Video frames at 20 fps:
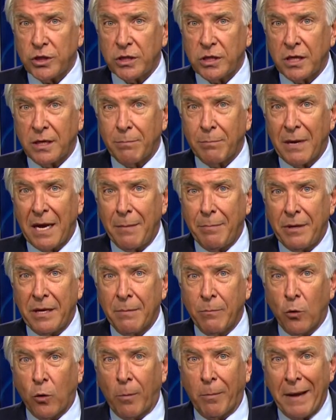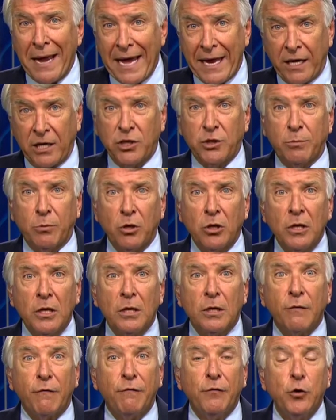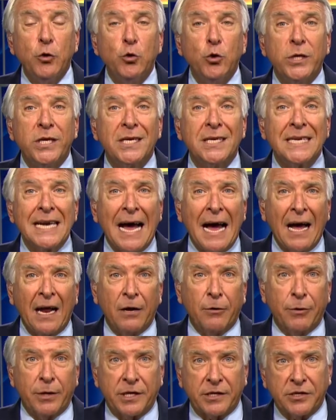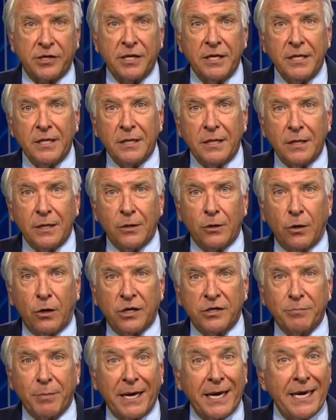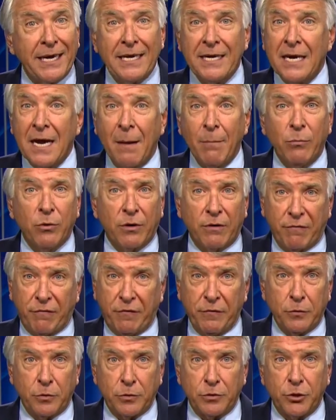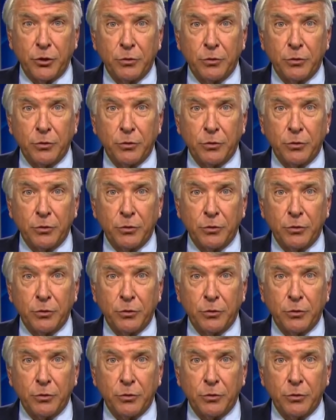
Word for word: It may be a more manageable food intolerance caused by any number of foods.